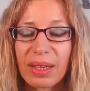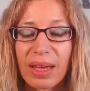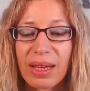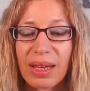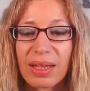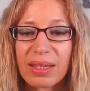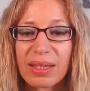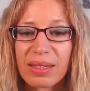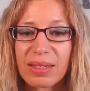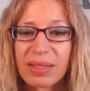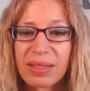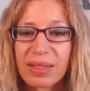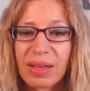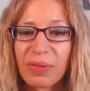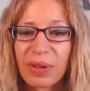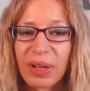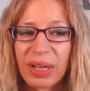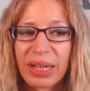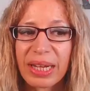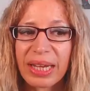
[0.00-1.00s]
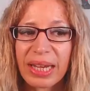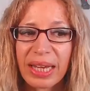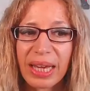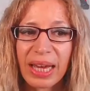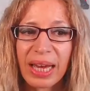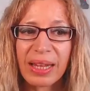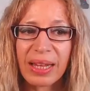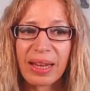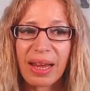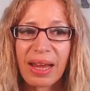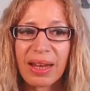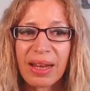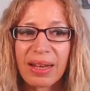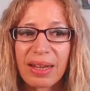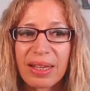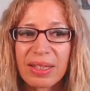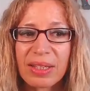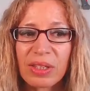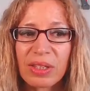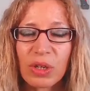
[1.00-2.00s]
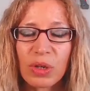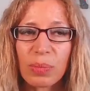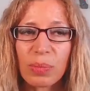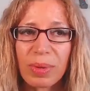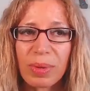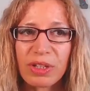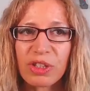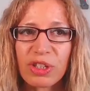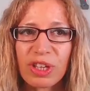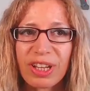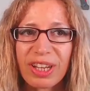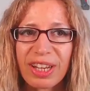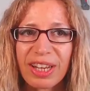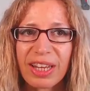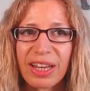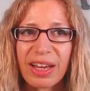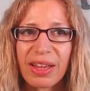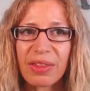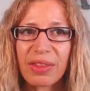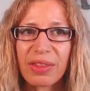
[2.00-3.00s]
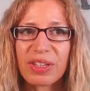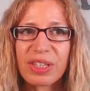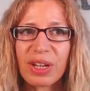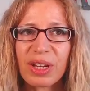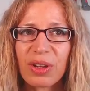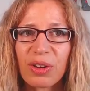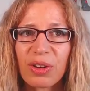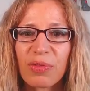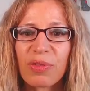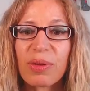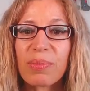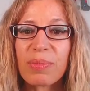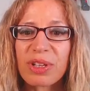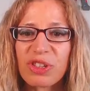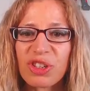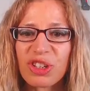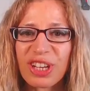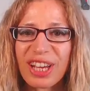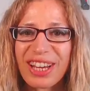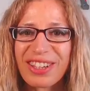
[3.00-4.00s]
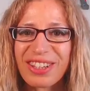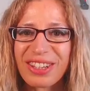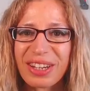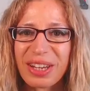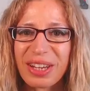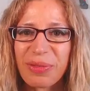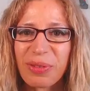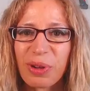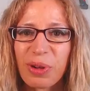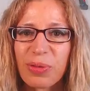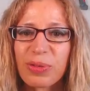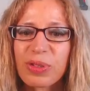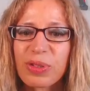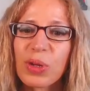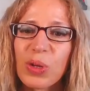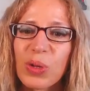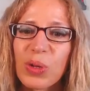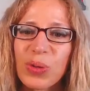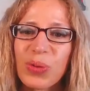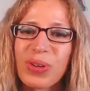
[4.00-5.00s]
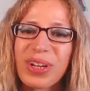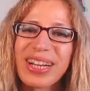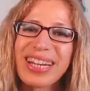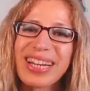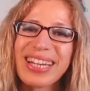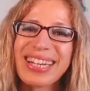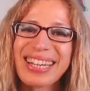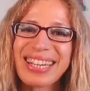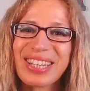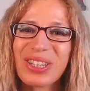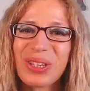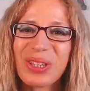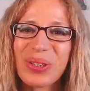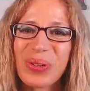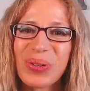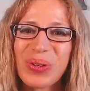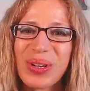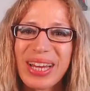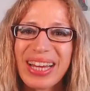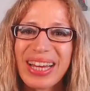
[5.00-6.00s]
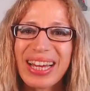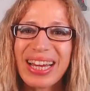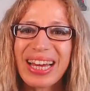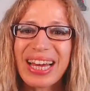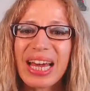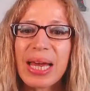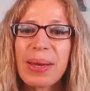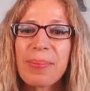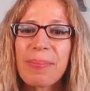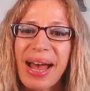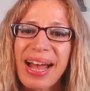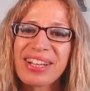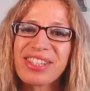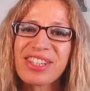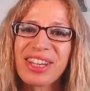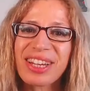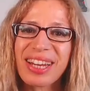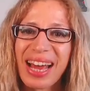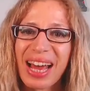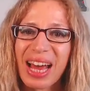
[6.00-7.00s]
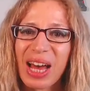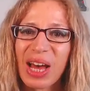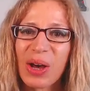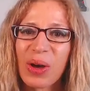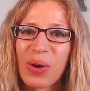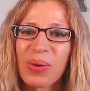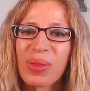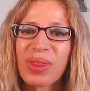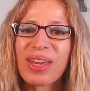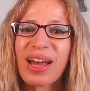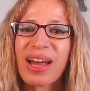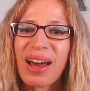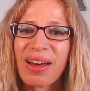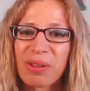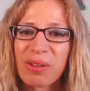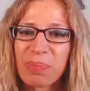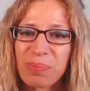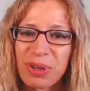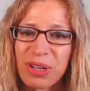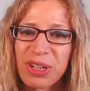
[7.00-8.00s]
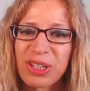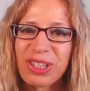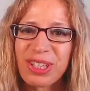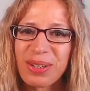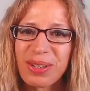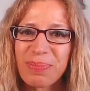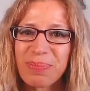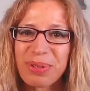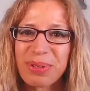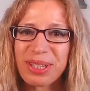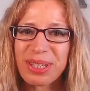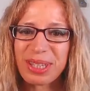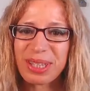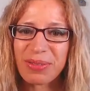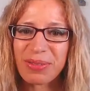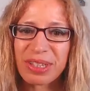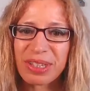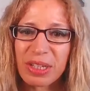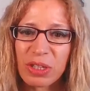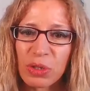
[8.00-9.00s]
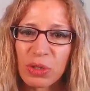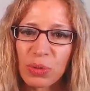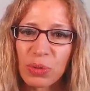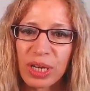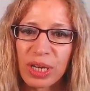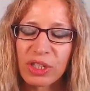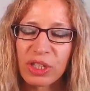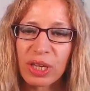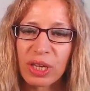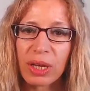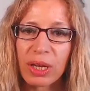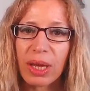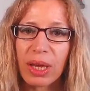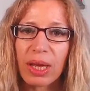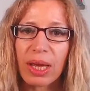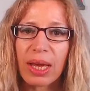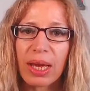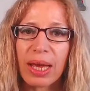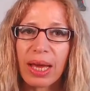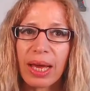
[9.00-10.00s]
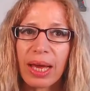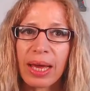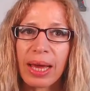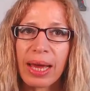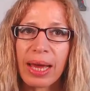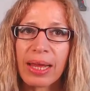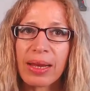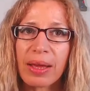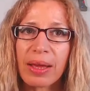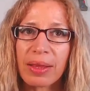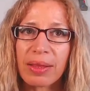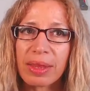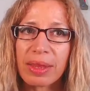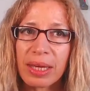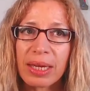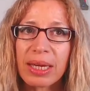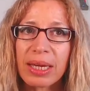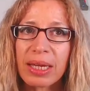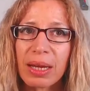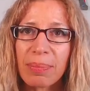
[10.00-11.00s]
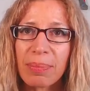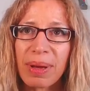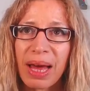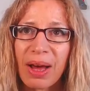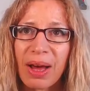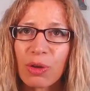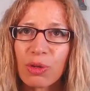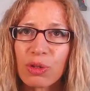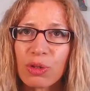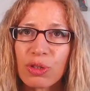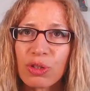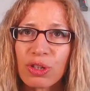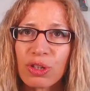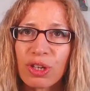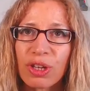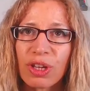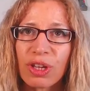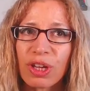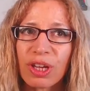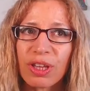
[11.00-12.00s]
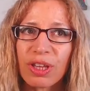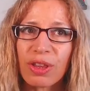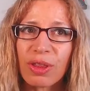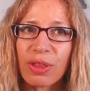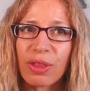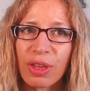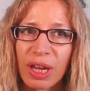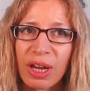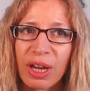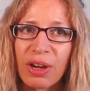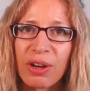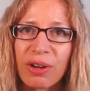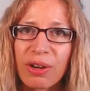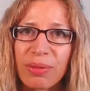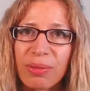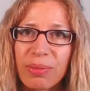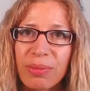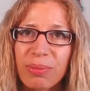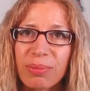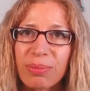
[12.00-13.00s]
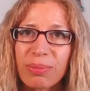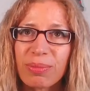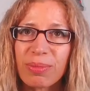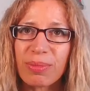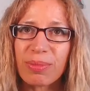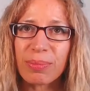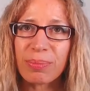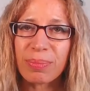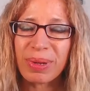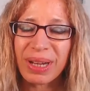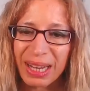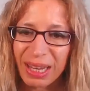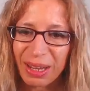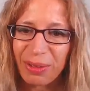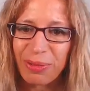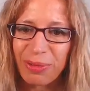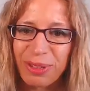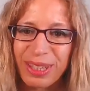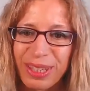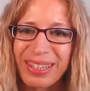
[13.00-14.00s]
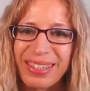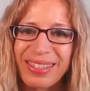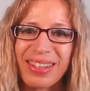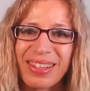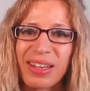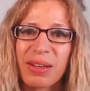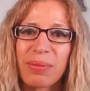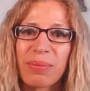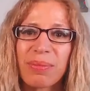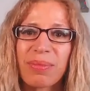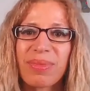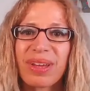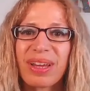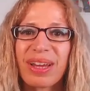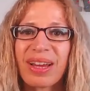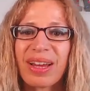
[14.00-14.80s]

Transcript: Yes, definitely. And as you mentioned, Lilian, there's a lot of imagination involved. So you really need to imagine how the other person perceives a situation and thinking about their belief system,